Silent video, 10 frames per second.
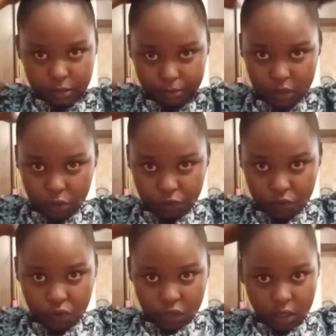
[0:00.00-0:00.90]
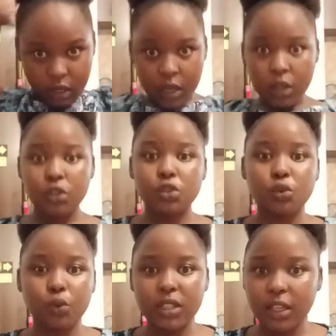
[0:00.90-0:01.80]
piece of string. So
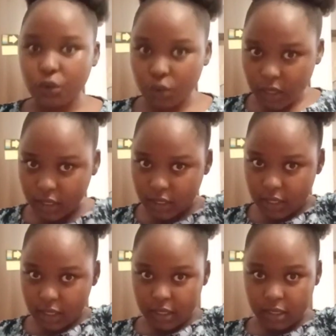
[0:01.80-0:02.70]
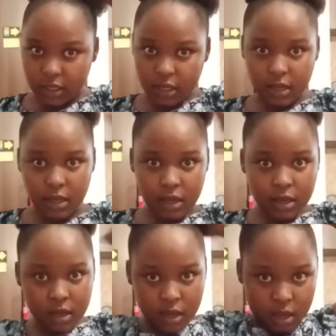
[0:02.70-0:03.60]
what I do next is
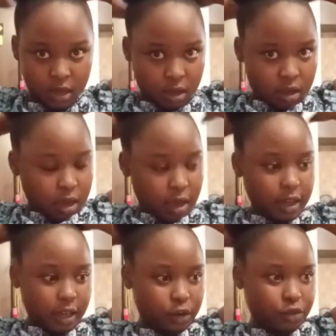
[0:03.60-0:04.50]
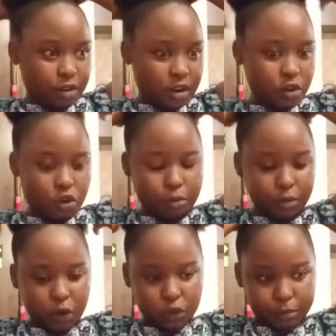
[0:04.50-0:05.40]
I had already combed
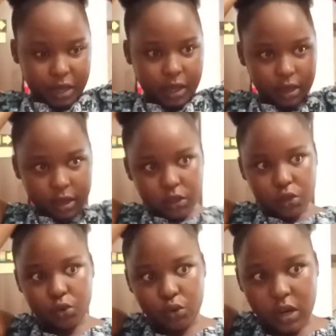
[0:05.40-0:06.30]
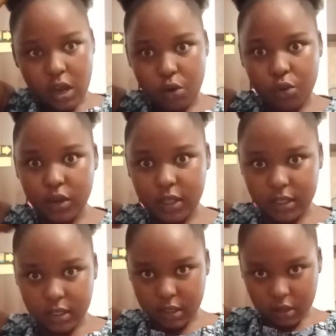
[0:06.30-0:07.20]
out my hair, so now
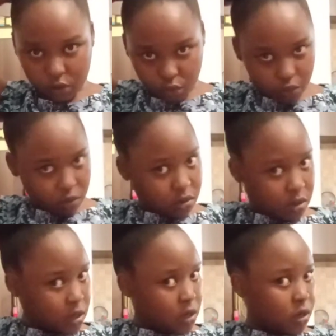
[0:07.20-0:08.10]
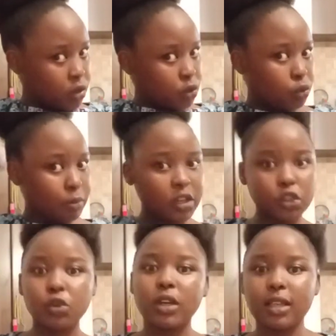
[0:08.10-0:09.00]
it's just to make
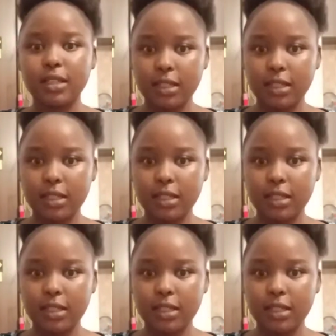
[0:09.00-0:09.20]
sure that